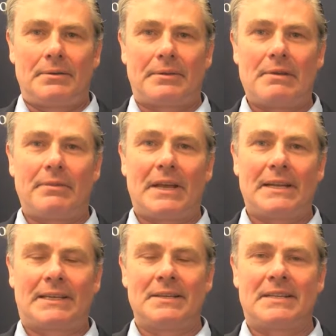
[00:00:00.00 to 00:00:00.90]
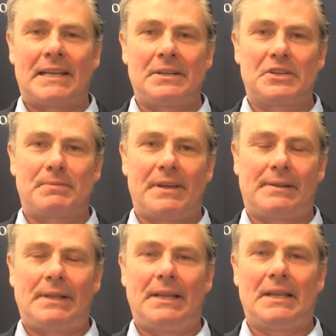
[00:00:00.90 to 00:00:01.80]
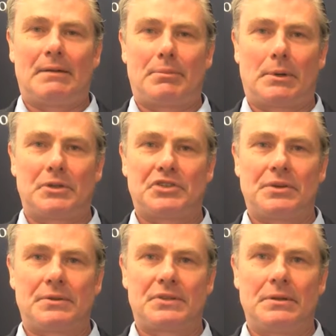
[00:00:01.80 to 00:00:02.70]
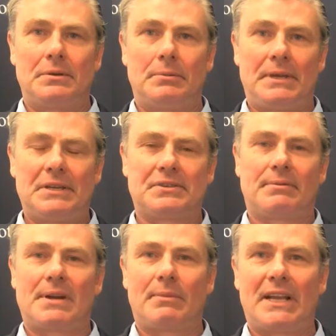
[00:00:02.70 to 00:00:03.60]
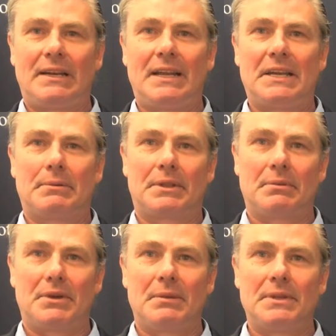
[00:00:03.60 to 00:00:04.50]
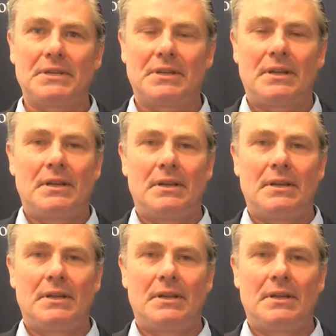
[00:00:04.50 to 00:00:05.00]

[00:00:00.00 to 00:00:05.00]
Well, three remaining contenders, Beth, clearly are Boris Johnson, who appears the runaway leader at the moment,